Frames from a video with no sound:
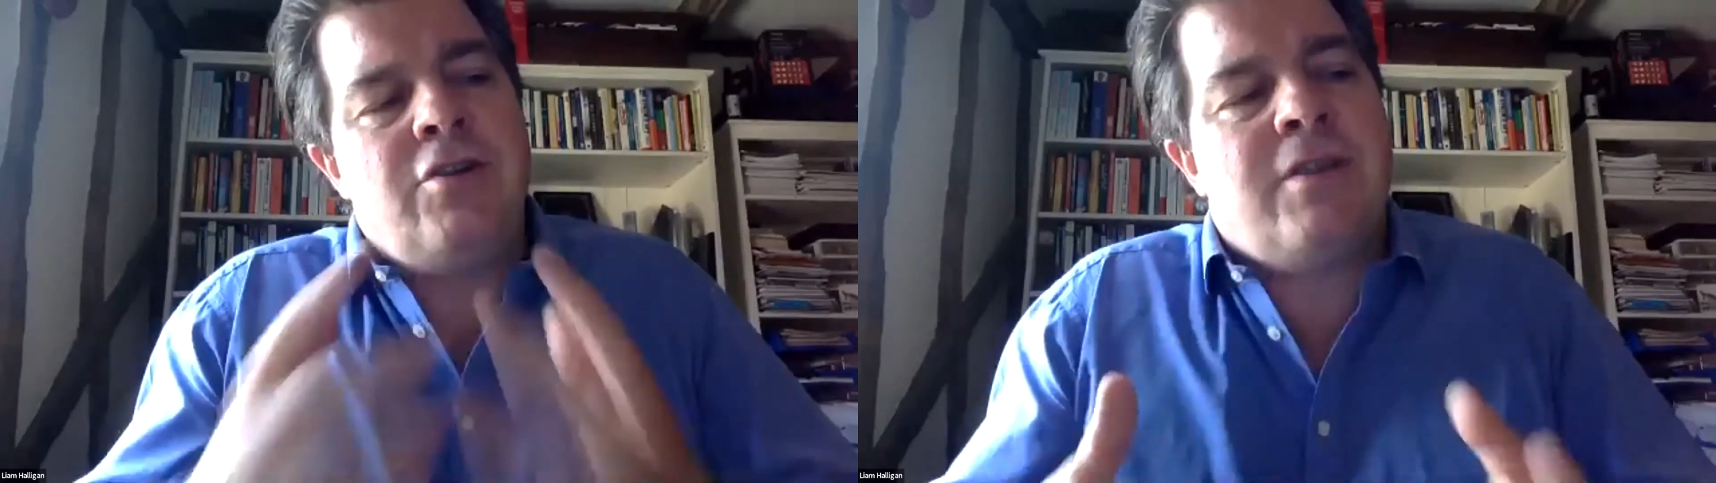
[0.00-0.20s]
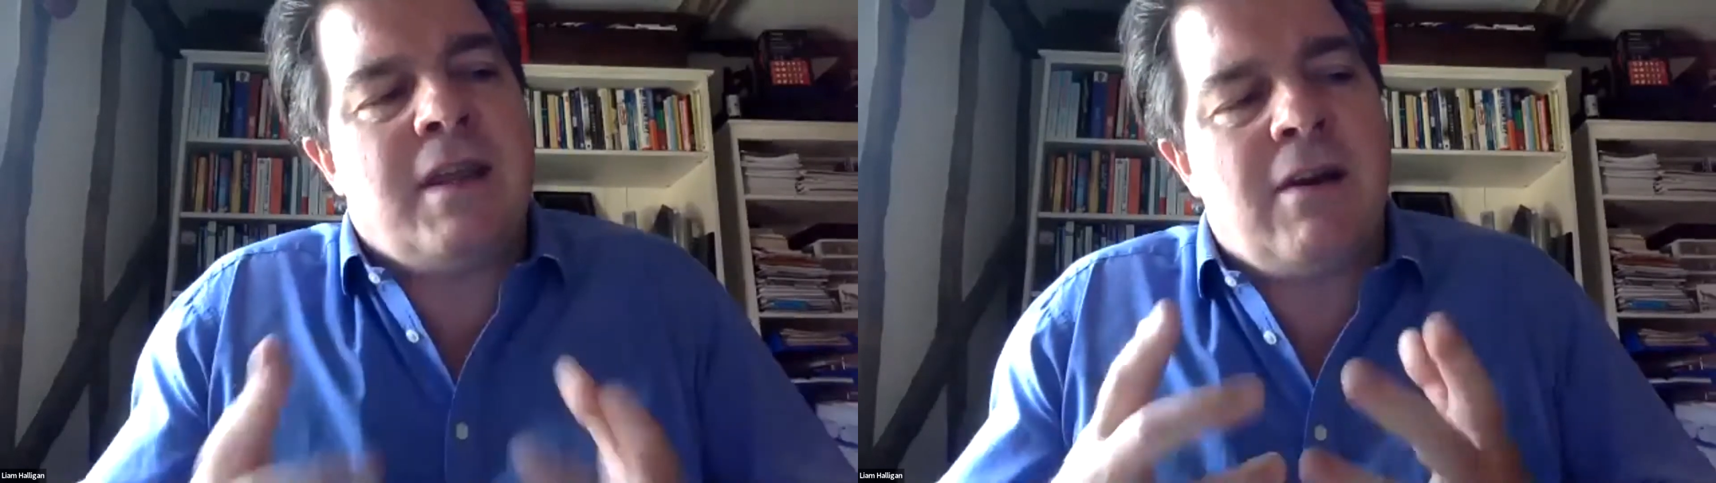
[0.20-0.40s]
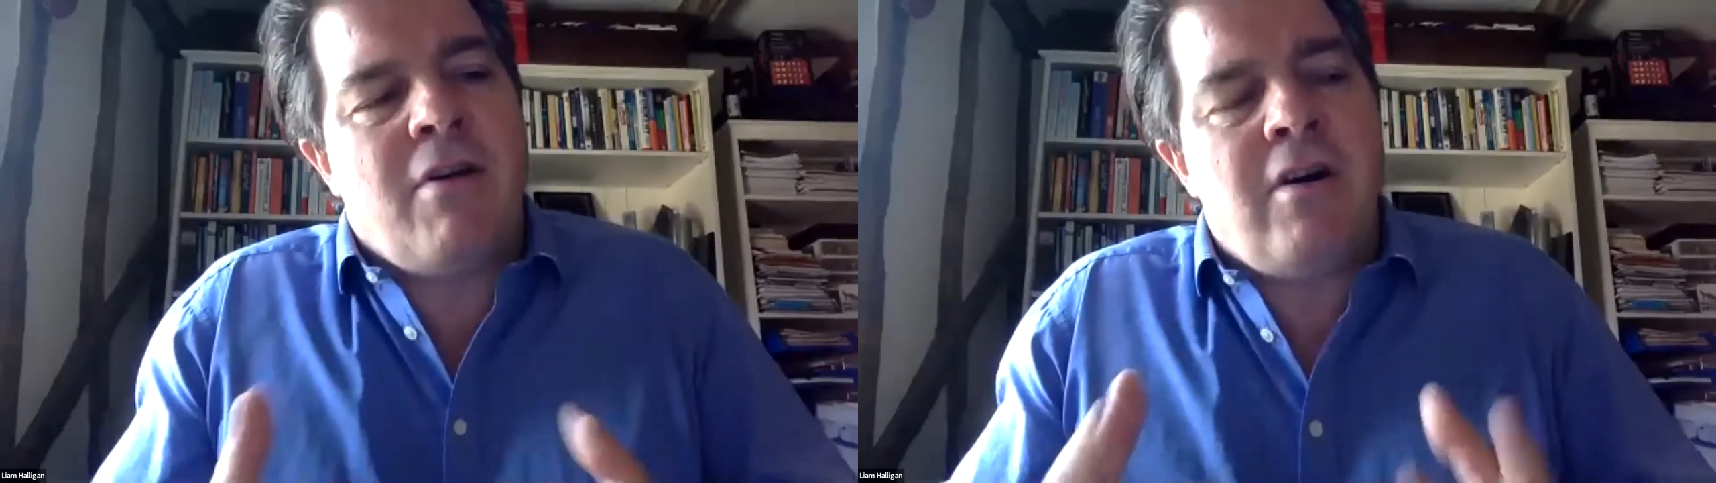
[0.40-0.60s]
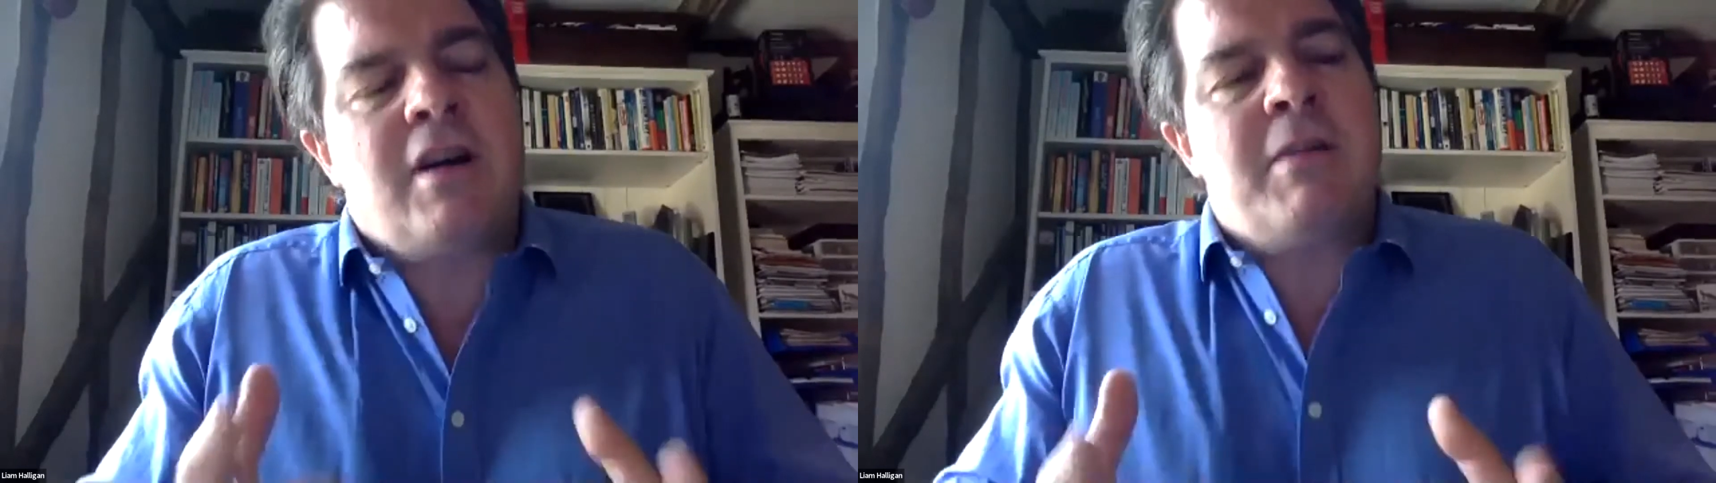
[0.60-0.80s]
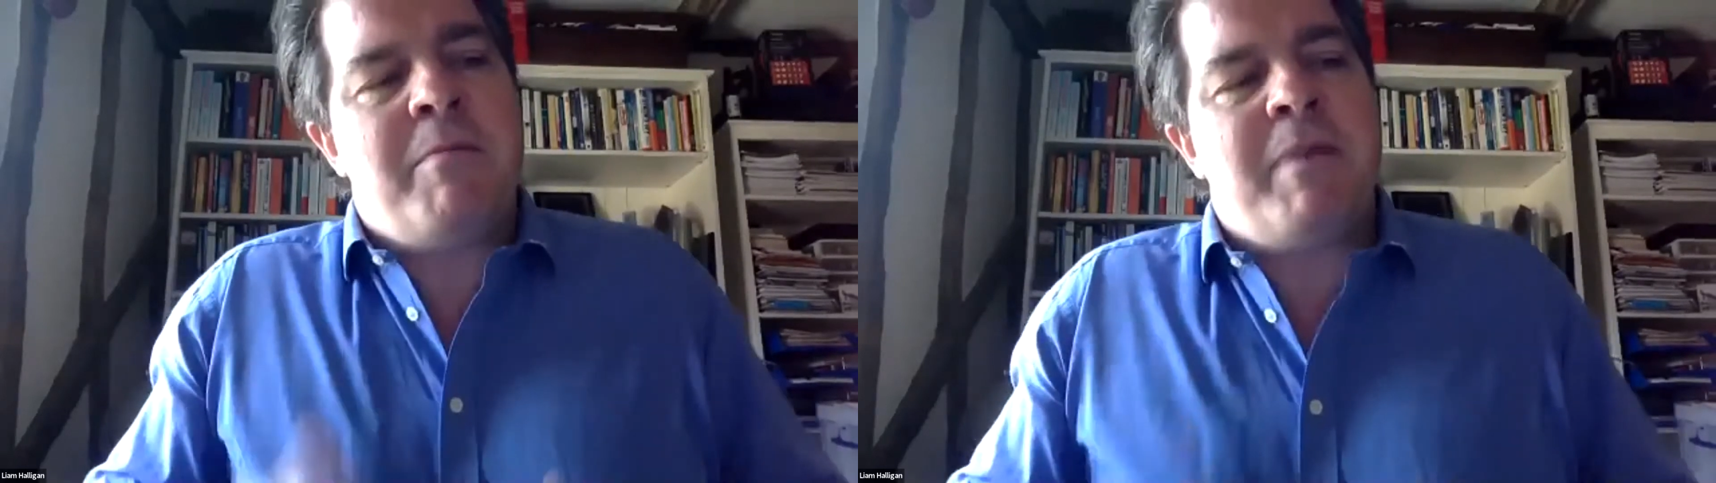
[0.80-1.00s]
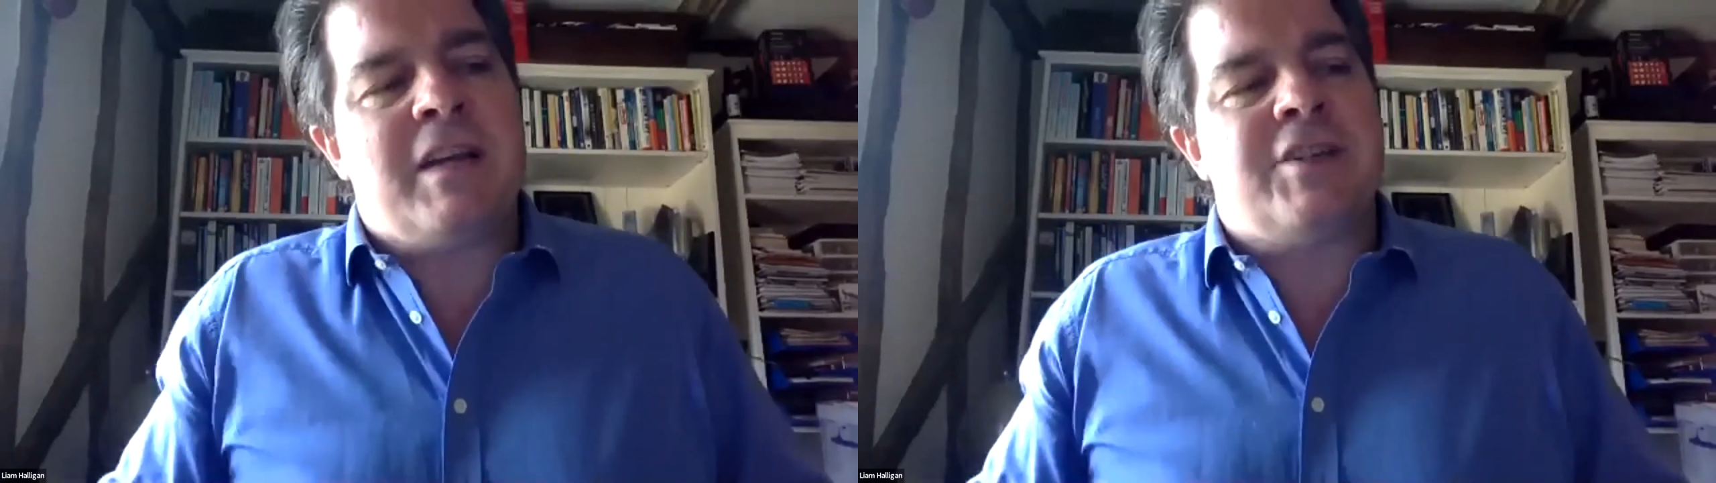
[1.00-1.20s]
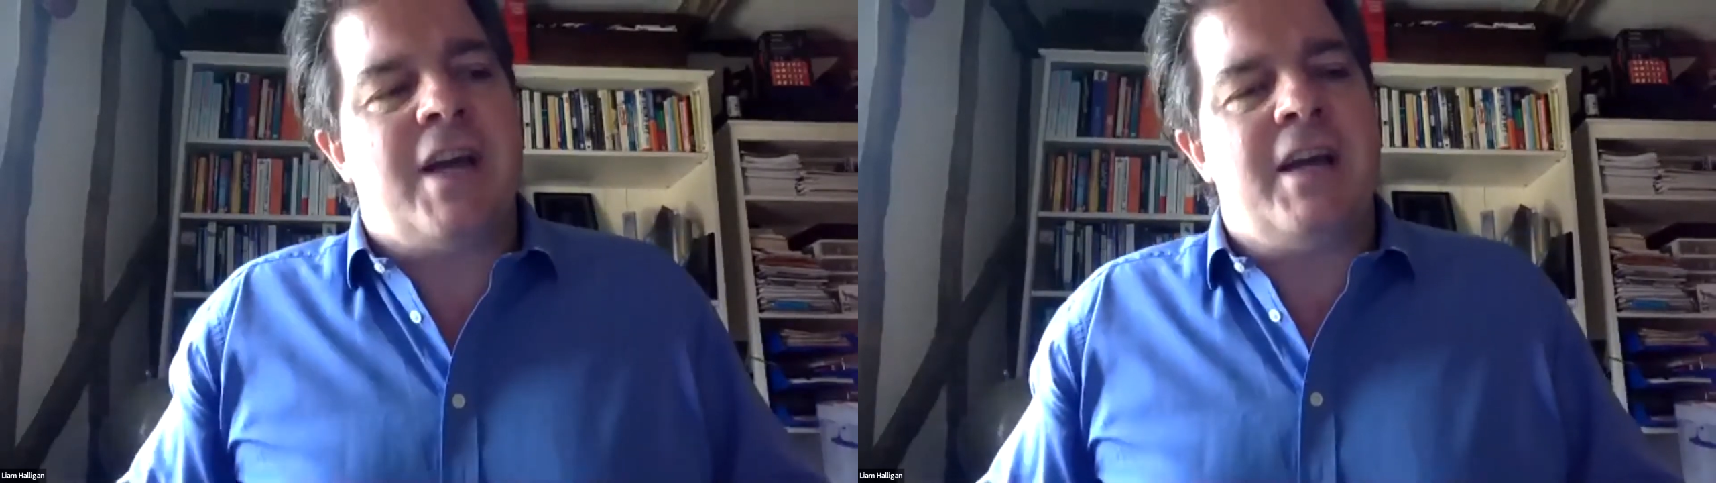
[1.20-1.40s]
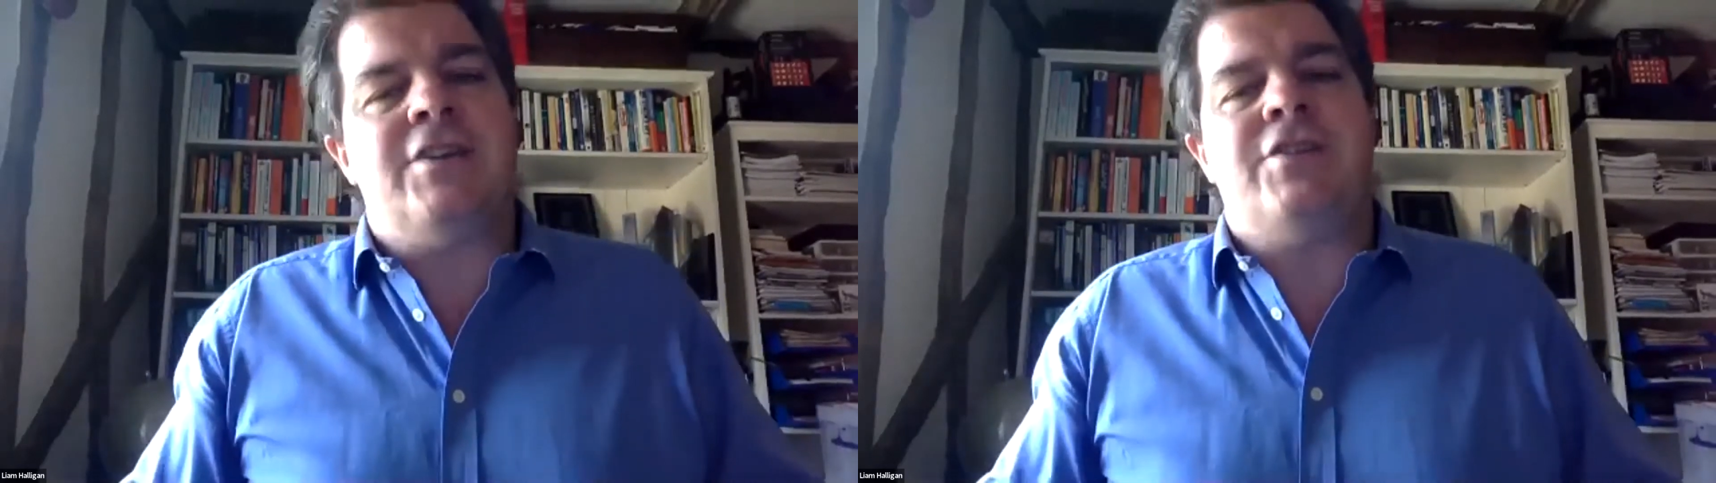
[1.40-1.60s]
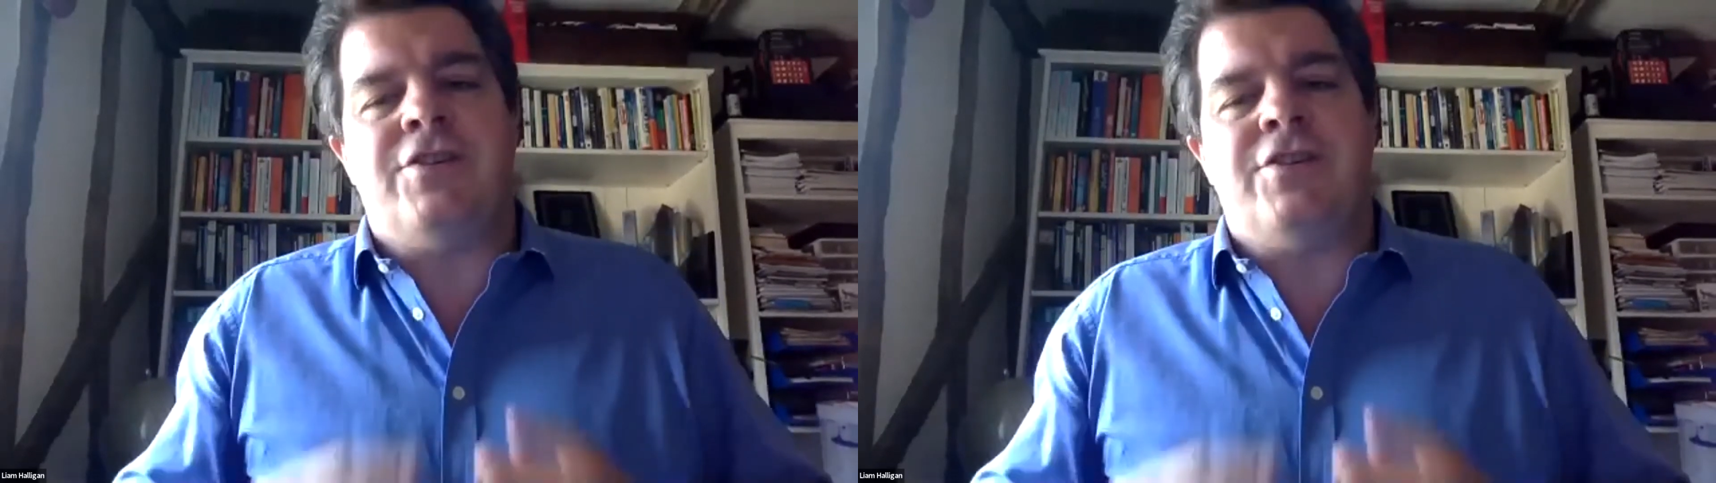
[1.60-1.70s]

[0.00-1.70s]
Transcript: you think there are going to be big changes?